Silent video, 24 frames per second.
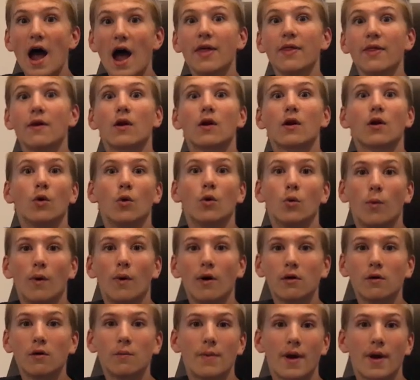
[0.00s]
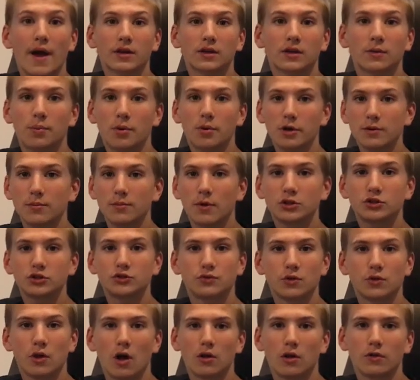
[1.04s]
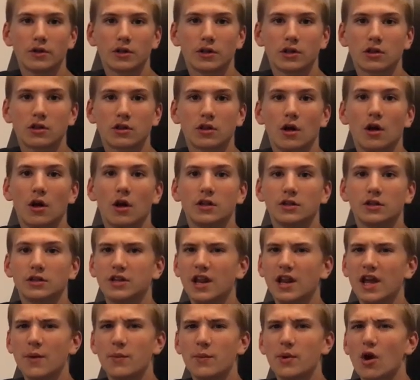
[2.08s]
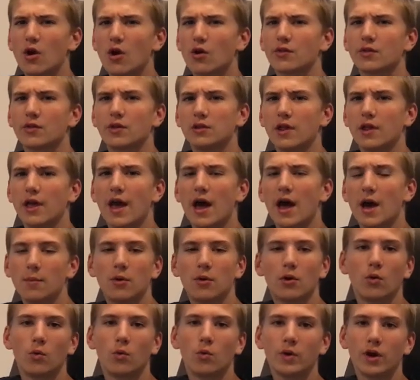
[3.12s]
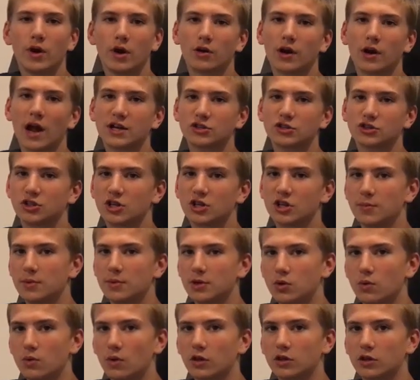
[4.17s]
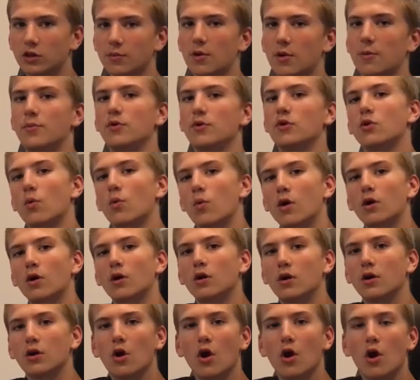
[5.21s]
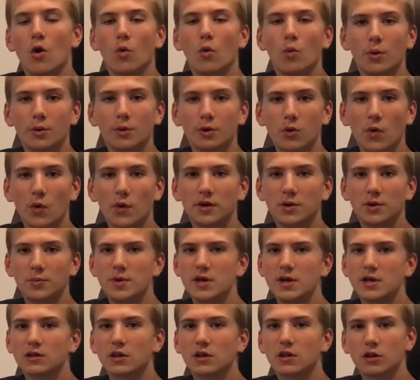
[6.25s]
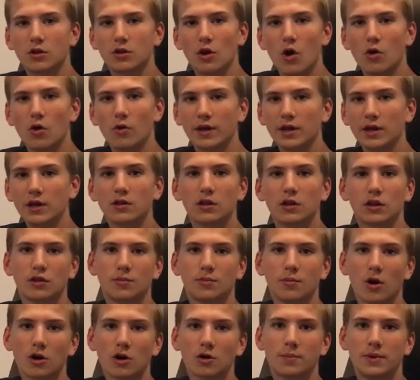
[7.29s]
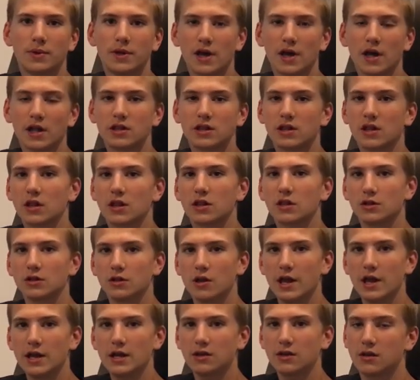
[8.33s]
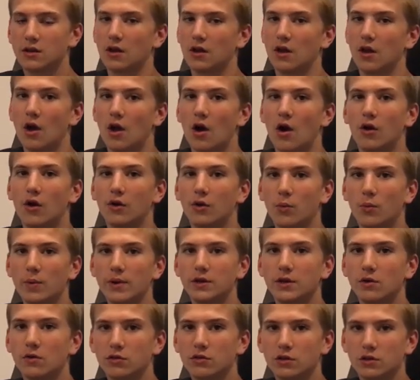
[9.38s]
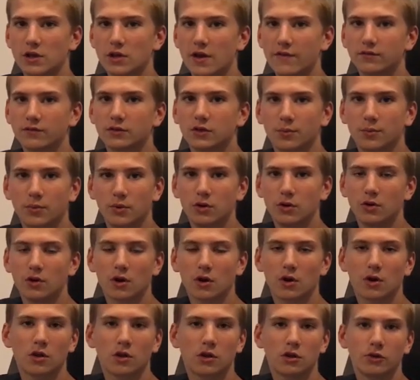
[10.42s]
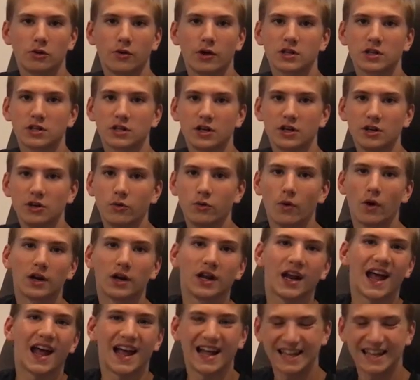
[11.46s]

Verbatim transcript: Hi there, welcome back to Pretty Much Flawless. Today we aren't in the lab, we are actually going to be doing some computer work. We're going to be installing SmartPSS Lite on a Windows 11 computer, so let's get into it.